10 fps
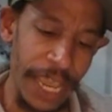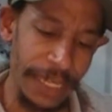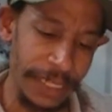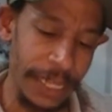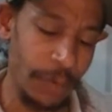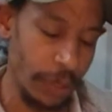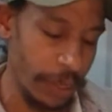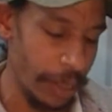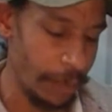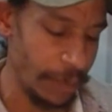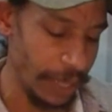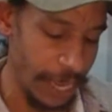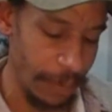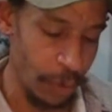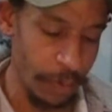heads that will help you
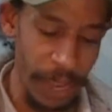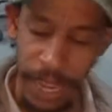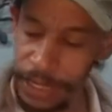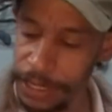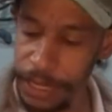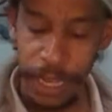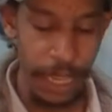land more bass.